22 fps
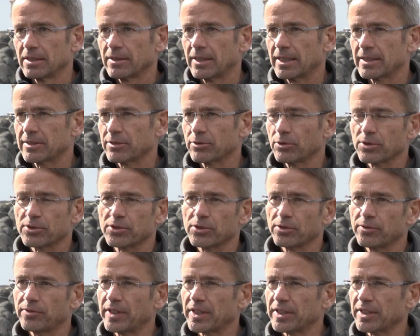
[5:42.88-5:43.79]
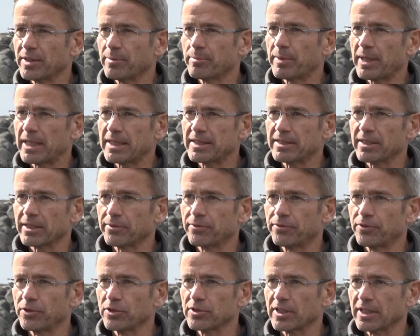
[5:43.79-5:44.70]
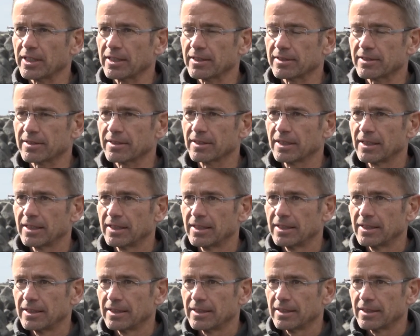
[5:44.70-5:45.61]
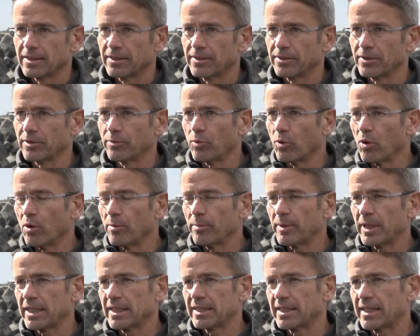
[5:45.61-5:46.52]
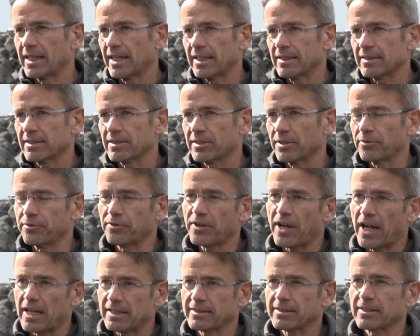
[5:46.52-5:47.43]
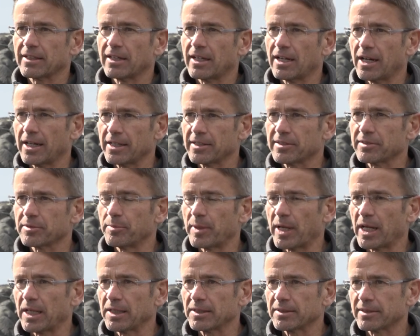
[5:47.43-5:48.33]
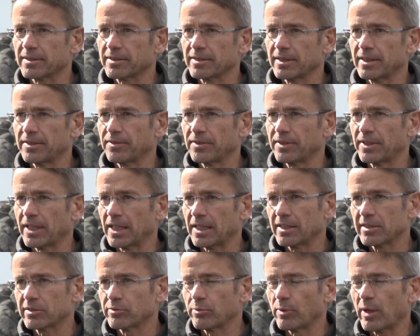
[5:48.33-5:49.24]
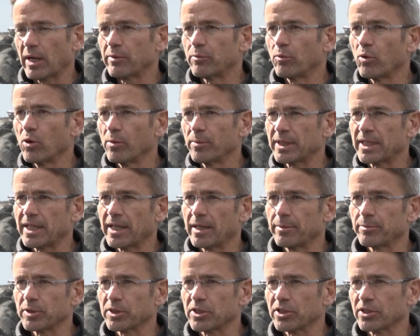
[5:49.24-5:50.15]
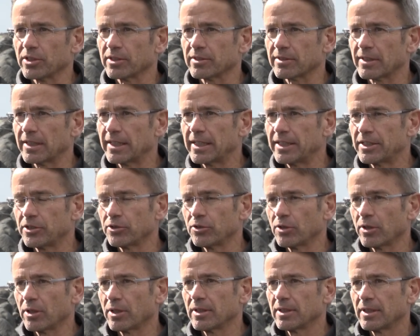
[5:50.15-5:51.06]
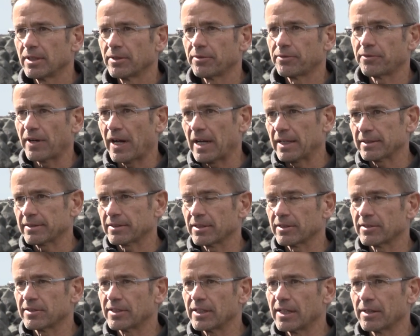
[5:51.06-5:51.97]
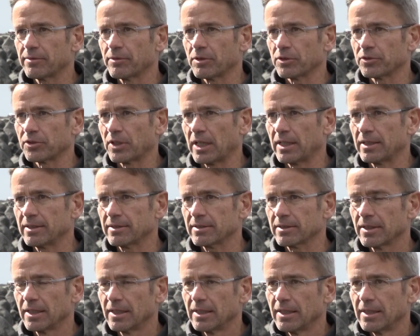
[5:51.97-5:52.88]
That's also very basic physics. The warmer it gets, the faster ice melts, and that is why warmer temperatures lead to a faster sea level rise.